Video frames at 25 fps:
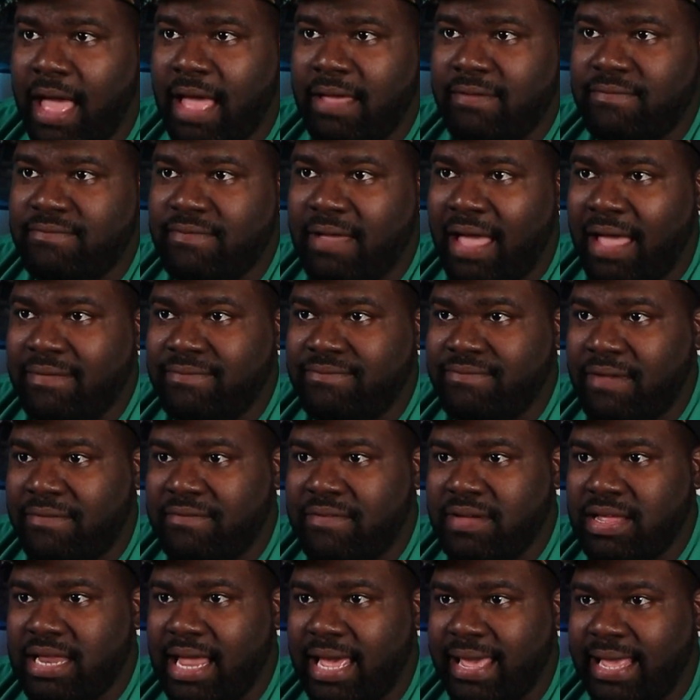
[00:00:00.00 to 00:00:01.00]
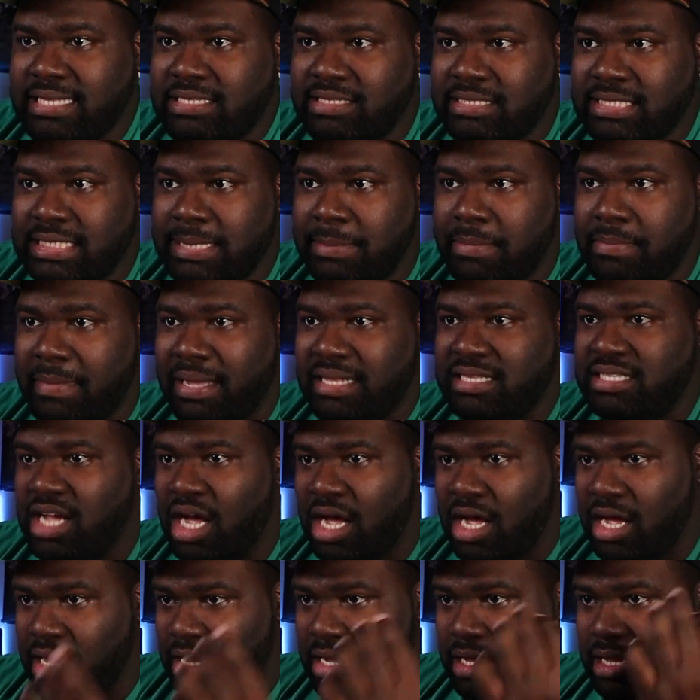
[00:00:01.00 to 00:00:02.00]
I feel like it's on the tip of my
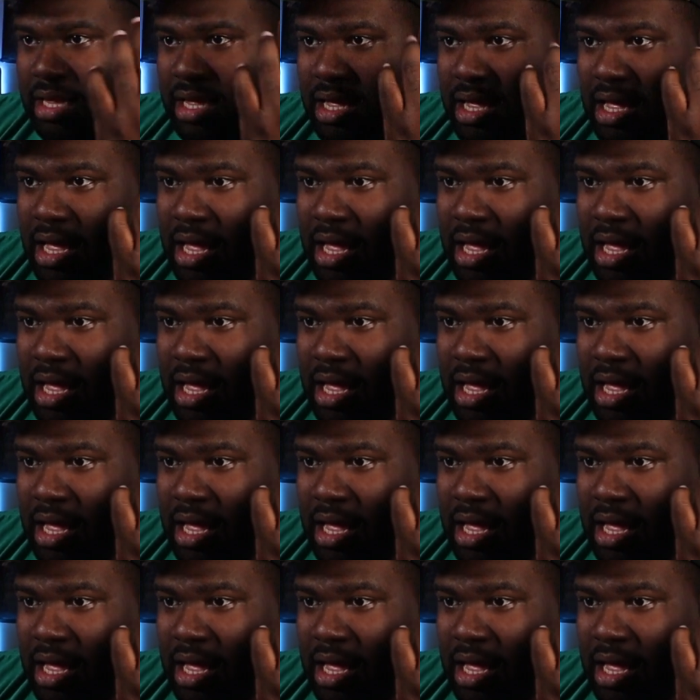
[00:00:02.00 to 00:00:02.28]
tongue.